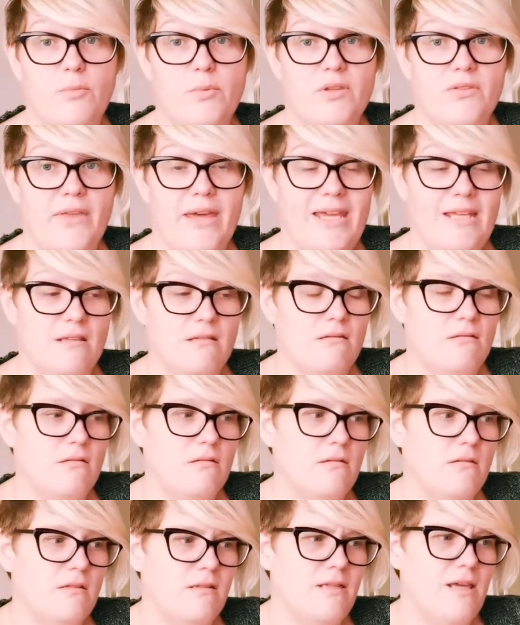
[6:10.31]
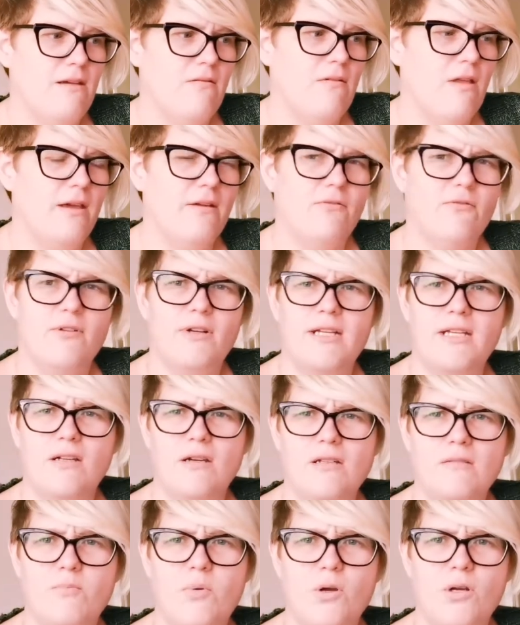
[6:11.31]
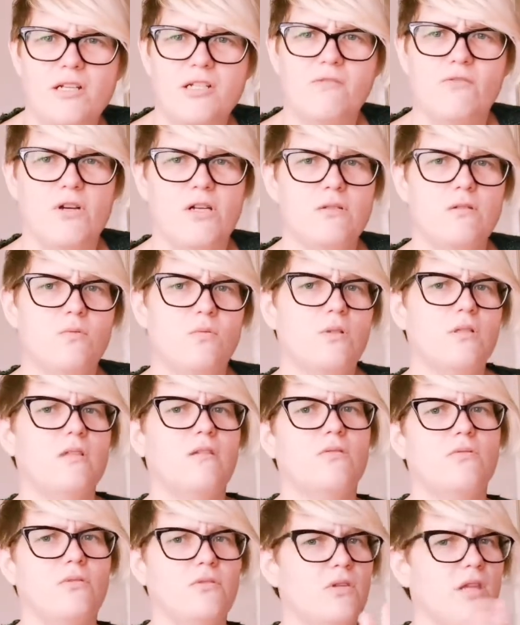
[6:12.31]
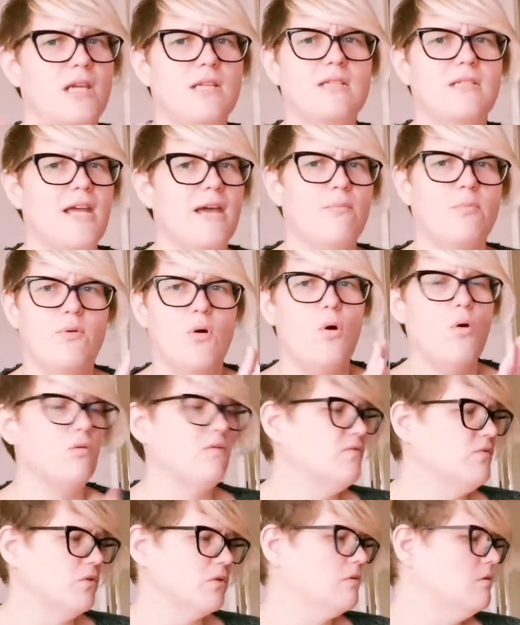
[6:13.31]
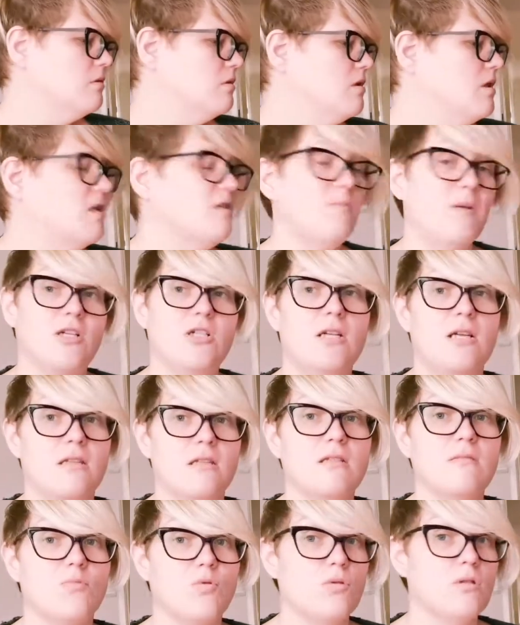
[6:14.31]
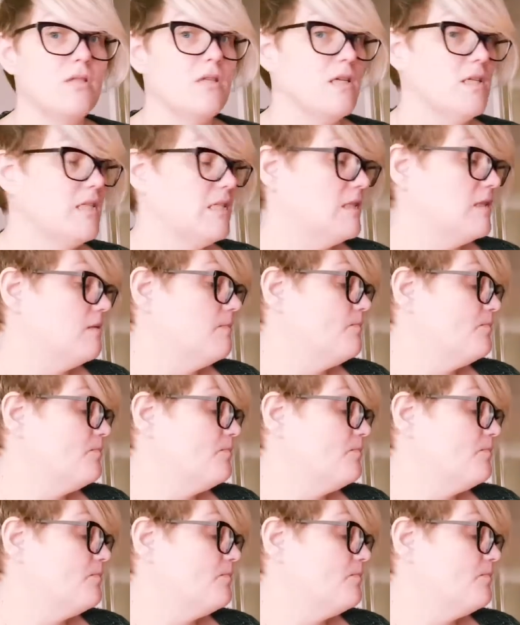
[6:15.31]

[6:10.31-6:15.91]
but they're like really nice polished rosewood and they snap often, especially at the smaller sizes.